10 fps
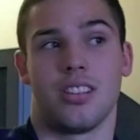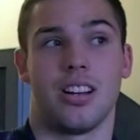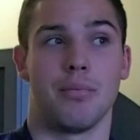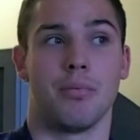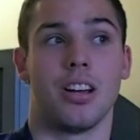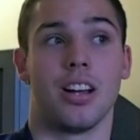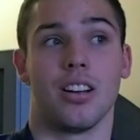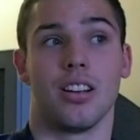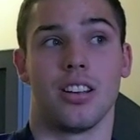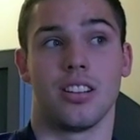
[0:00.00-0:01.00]

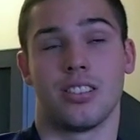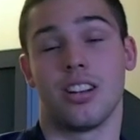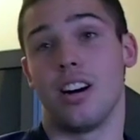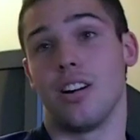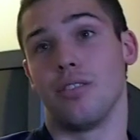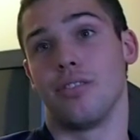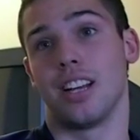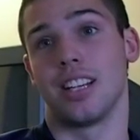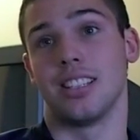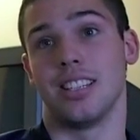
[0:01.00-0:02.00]
the start of
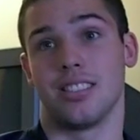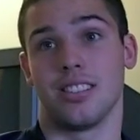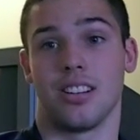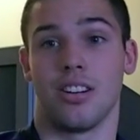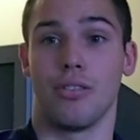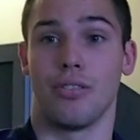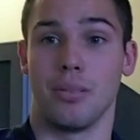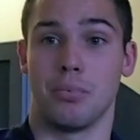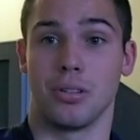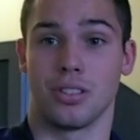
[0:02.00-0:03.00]
next season,
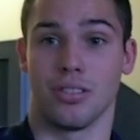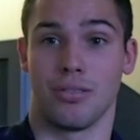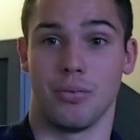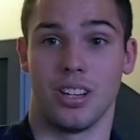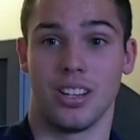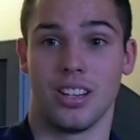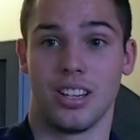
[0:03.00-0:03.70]
hopefully push on from there.